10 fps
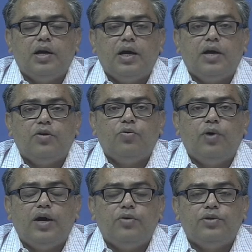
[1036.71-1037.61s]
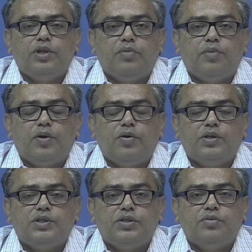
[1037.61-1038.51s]
and go ahead with that particular
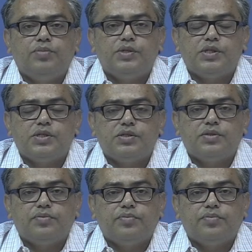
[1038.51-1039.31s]
change of business.